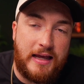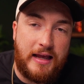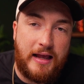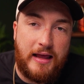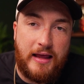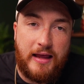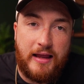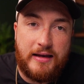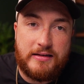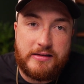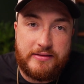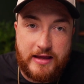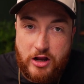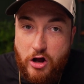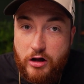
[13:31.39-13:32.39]
and
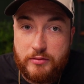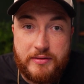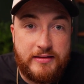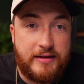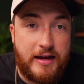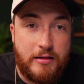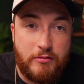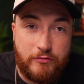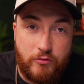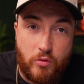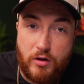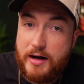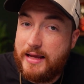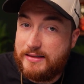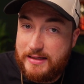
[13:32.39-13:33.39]
they called me the day
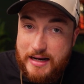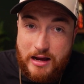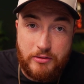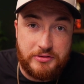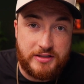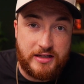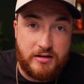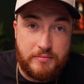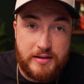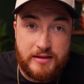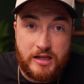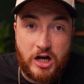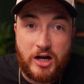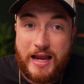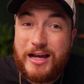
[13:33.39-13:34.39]
before, and I said I was going to be
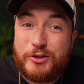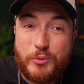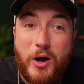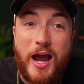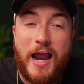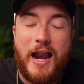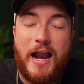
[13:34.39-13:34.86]
there, guess what?